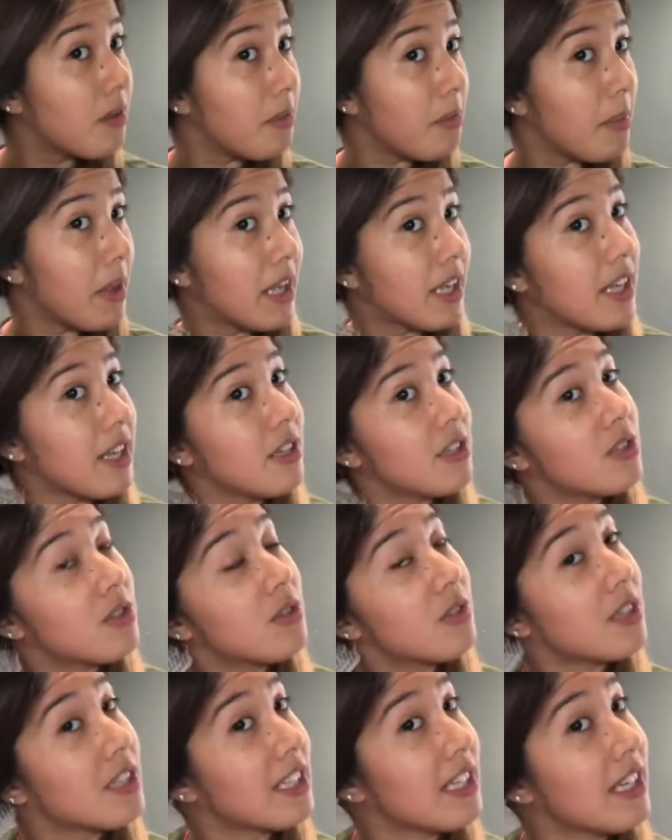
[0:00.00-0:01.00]
Making
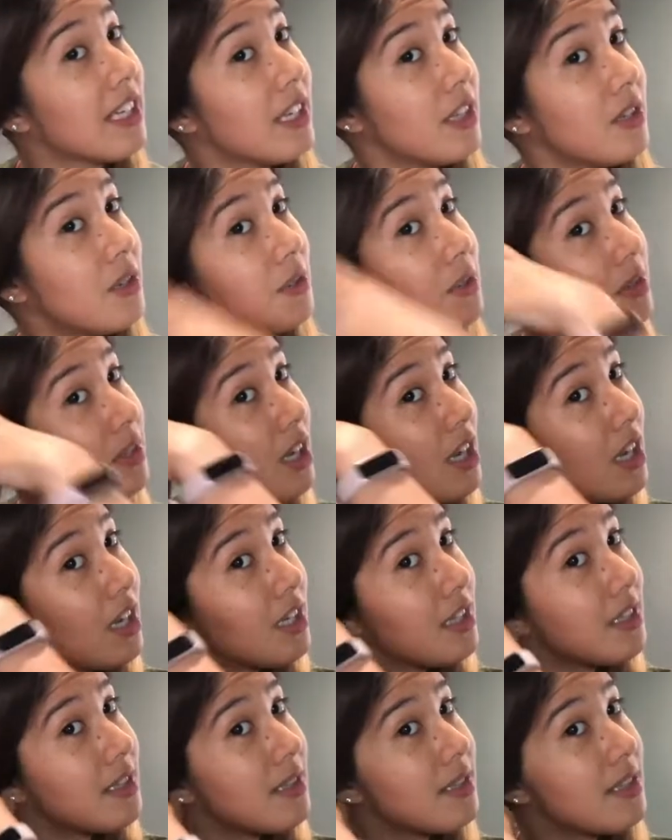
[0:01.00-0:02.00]
sure, again, no
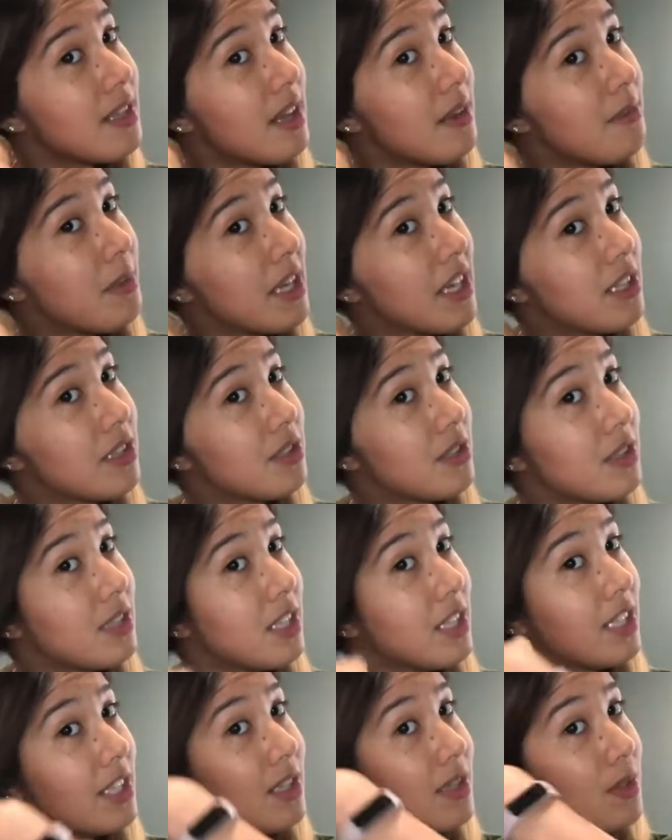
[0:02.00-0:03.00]
knots, and making sure
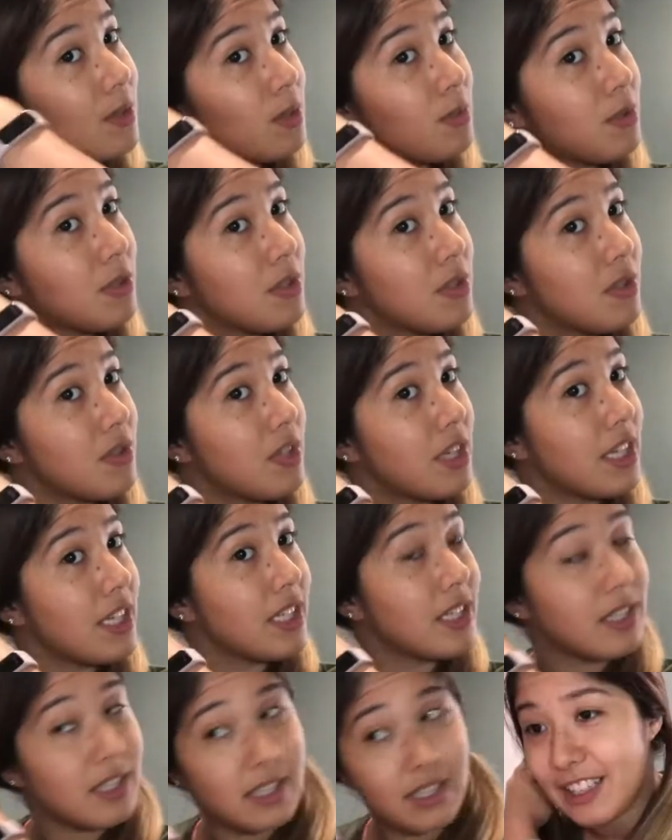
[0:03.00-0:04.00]
that it's super
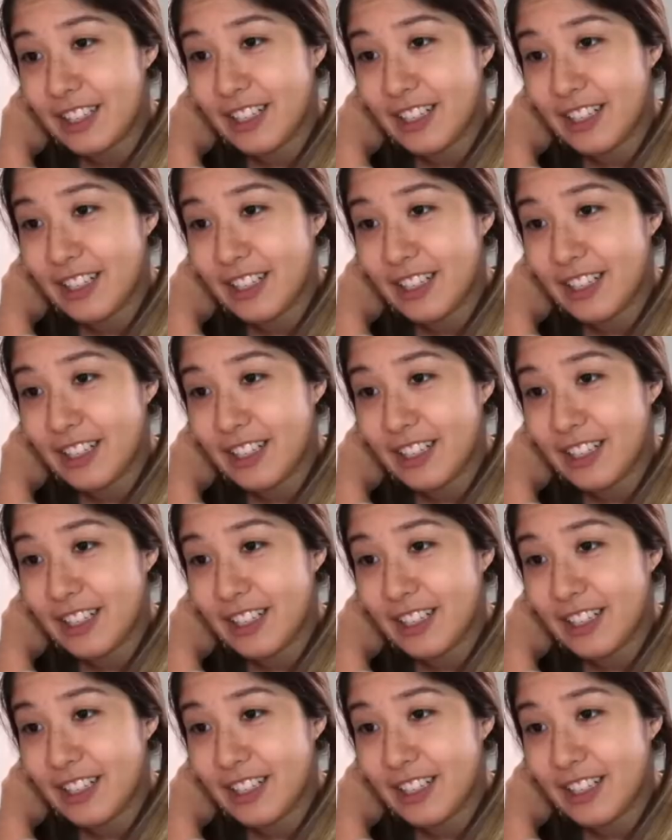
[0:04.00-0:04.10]
straight.